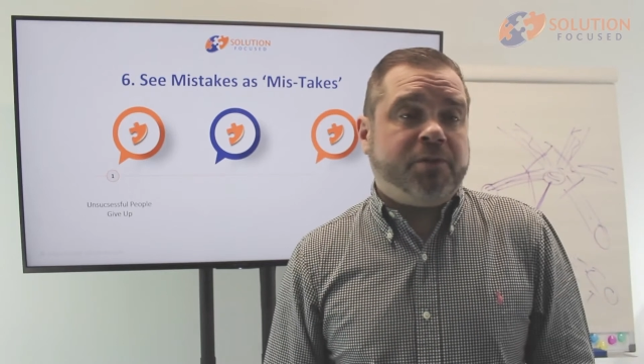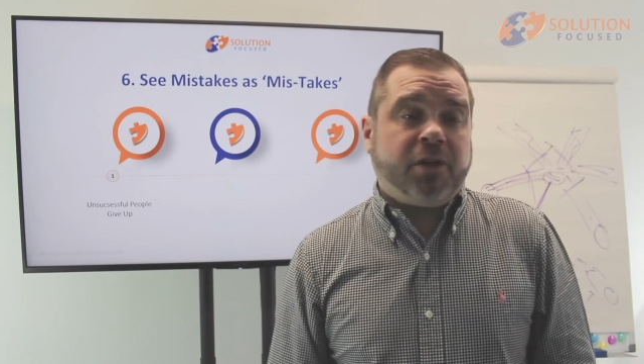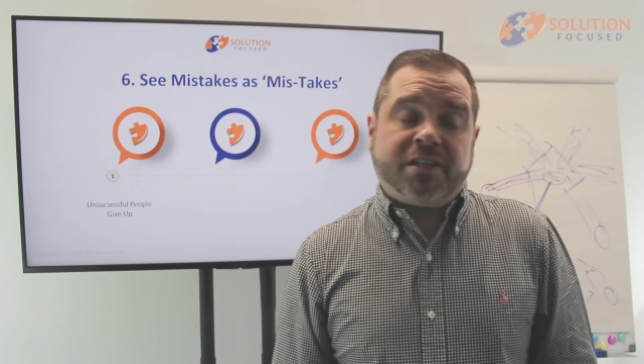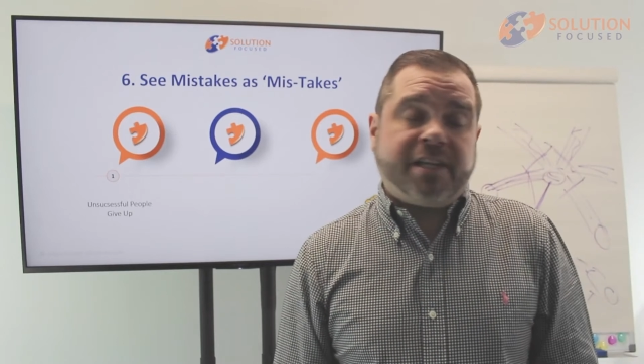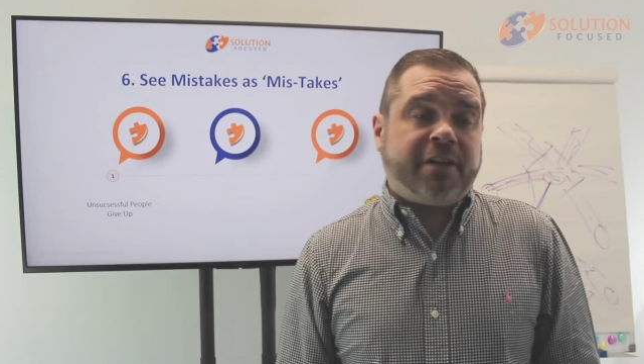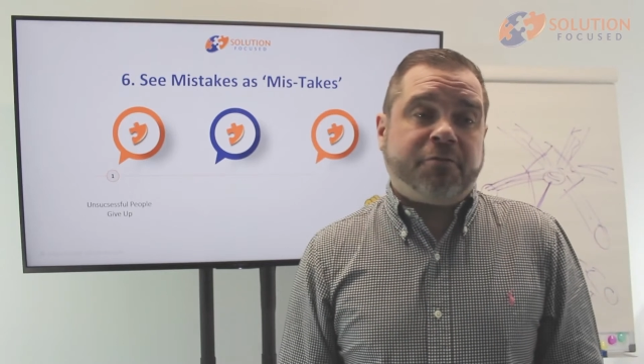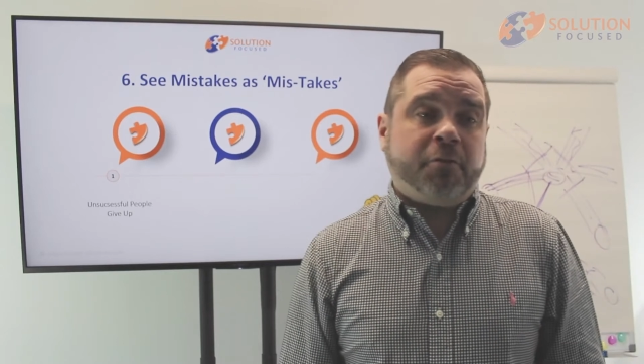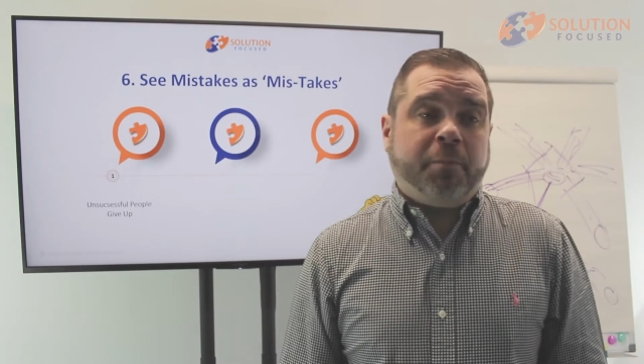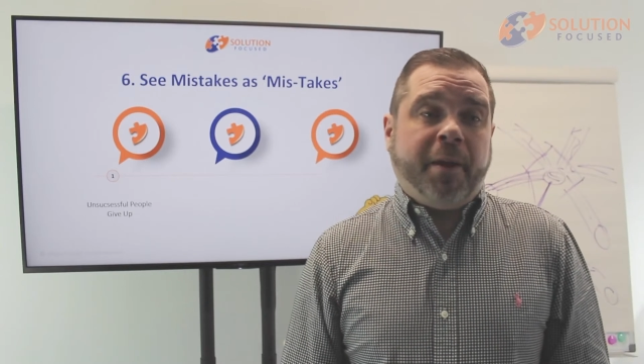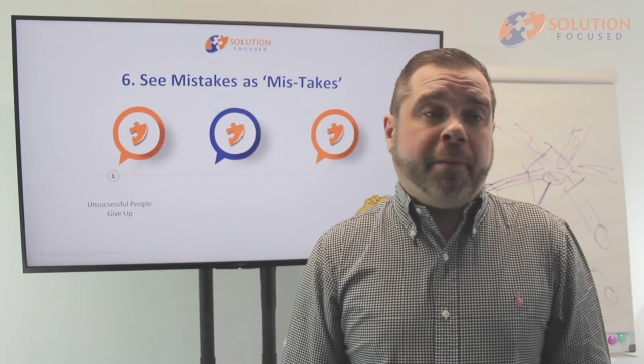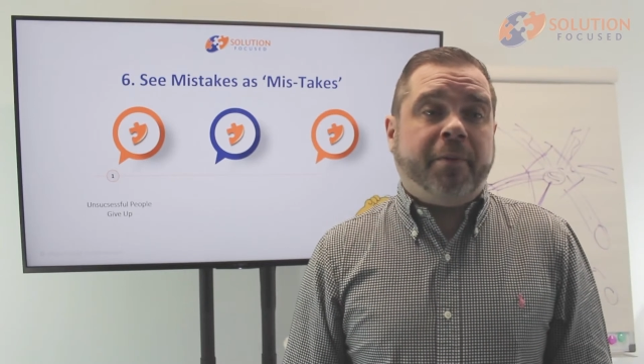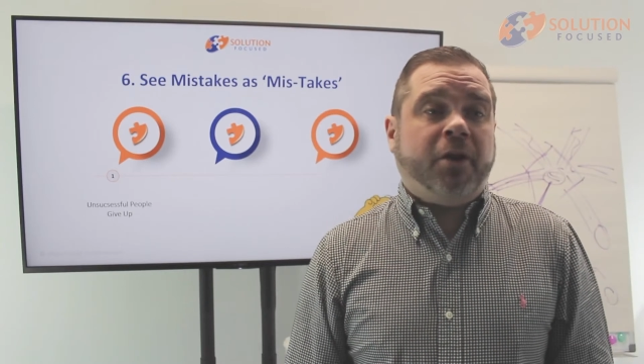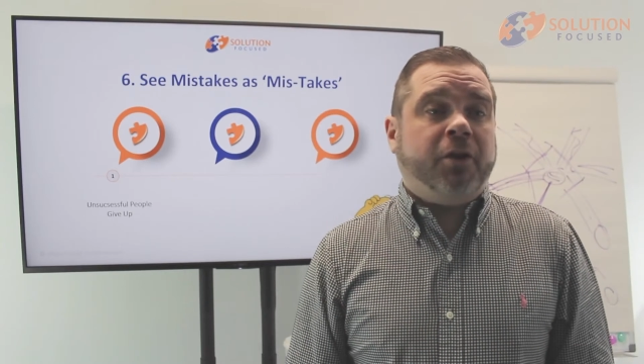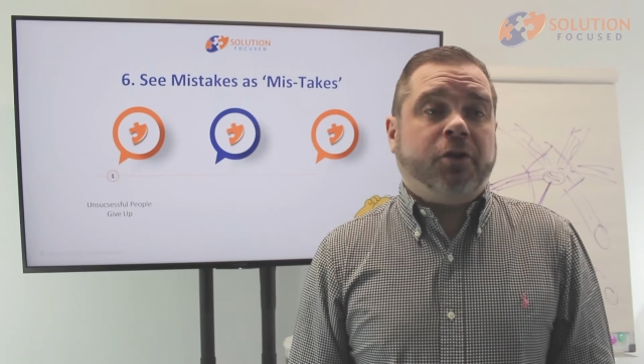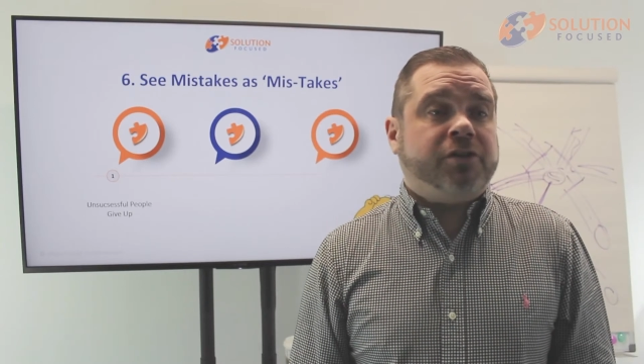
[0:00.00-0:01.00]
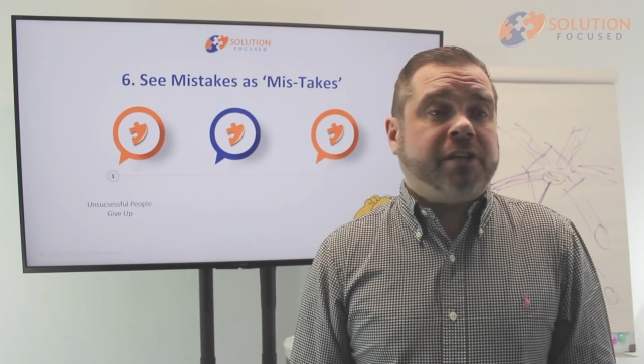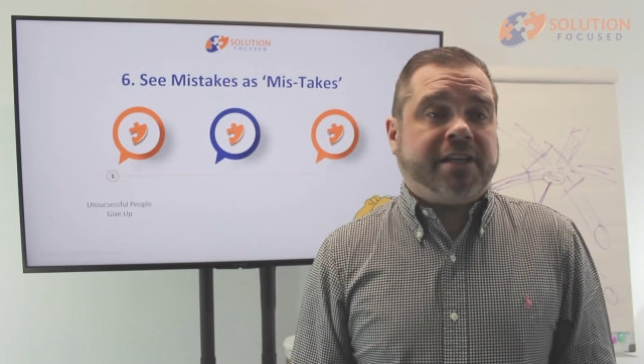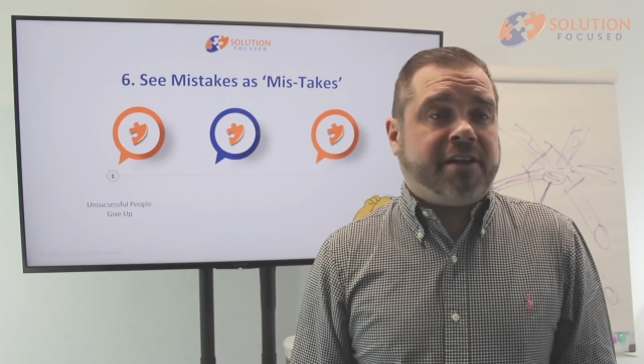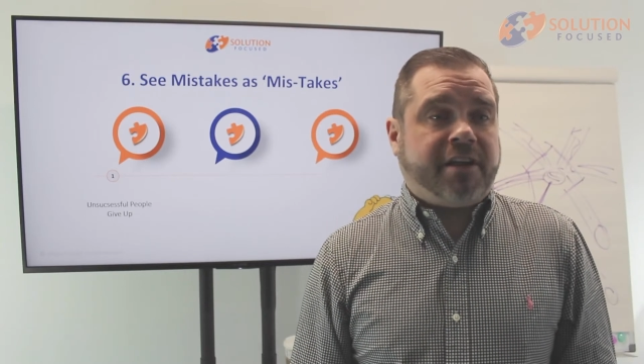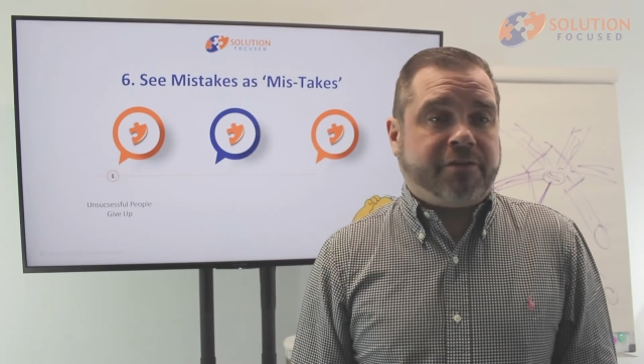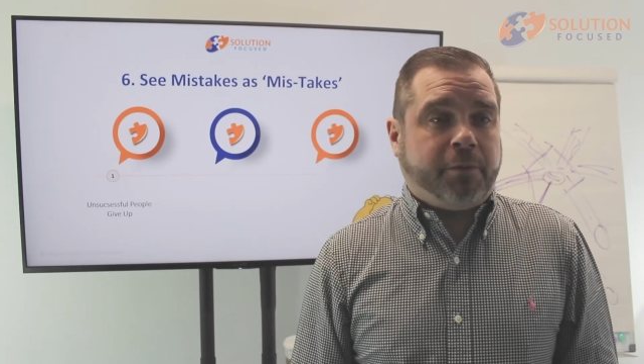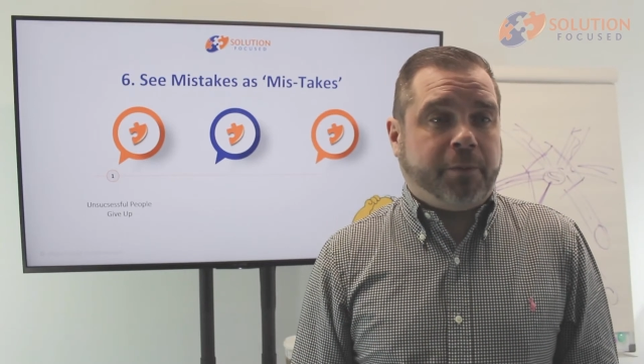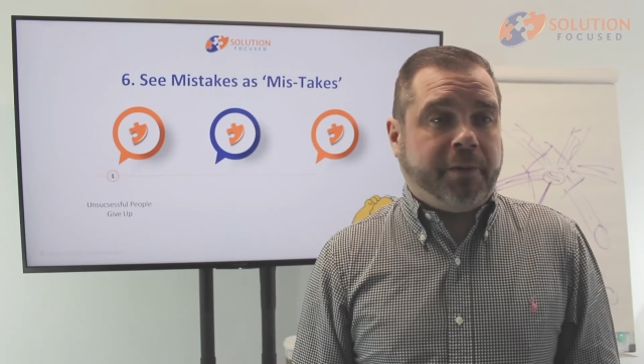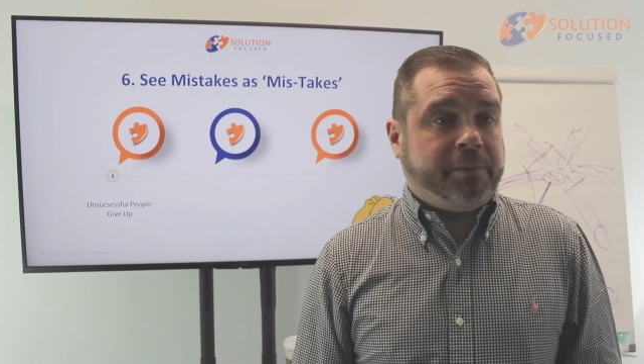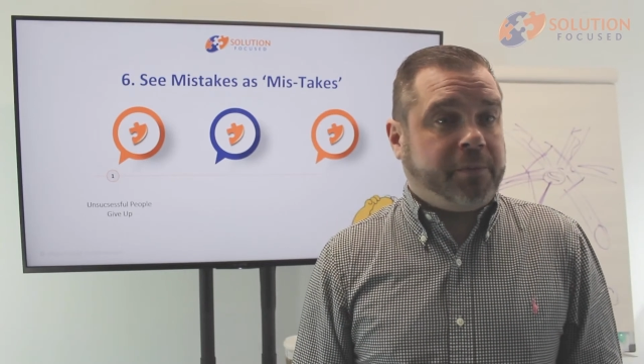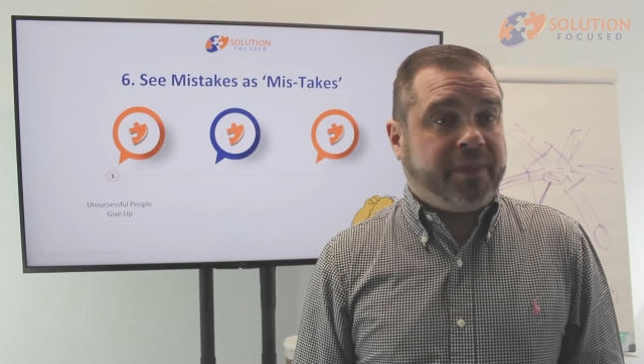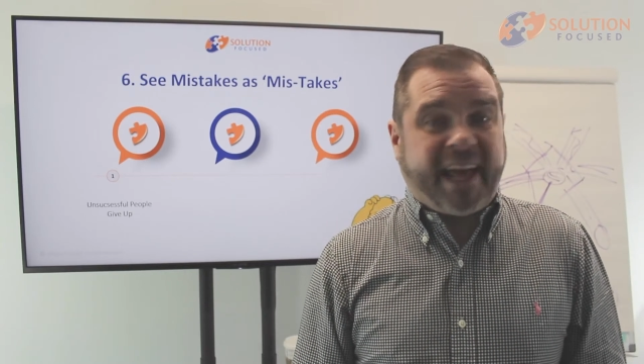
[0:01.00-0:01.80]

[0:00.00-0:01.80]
successful people and unsuccessful people.